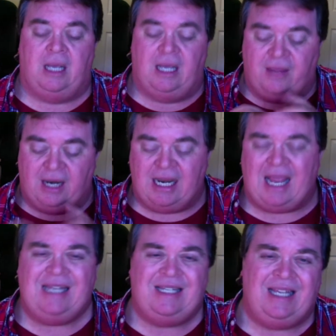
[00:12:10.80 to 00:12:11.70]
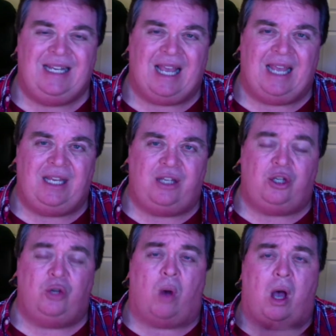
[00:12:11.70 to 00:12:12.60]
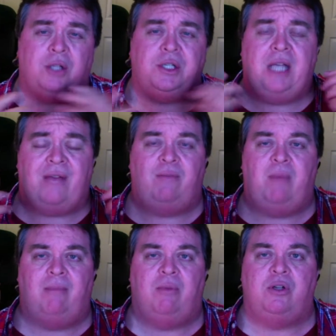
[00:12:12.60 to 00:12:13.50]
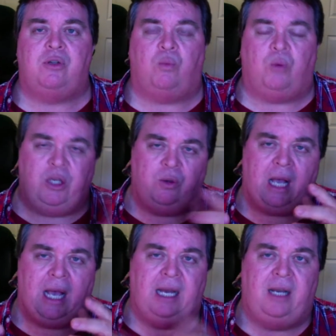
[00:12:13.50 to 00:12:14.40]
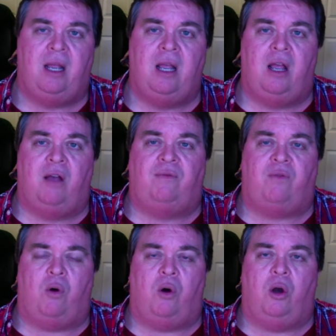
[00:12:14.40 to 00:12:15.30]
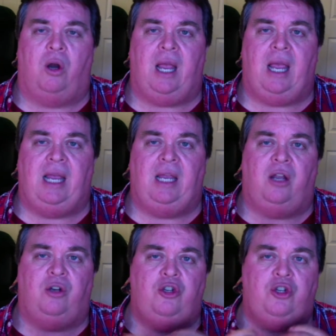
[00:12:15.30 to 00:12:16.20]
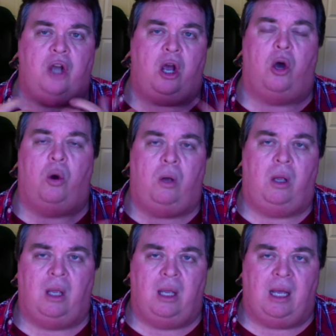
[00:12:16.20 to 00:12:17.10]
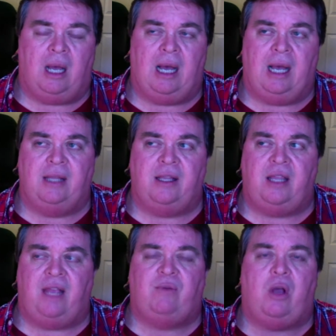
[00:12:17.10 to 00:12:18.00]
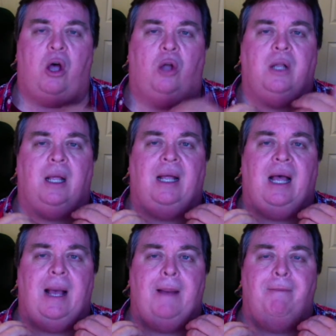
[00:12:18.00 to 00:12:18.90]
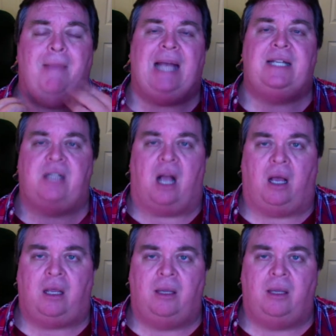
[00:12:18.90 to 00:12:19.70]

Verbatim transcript: Then in 1992, all seven members reunited for a show uh, that they called uh, Madstock.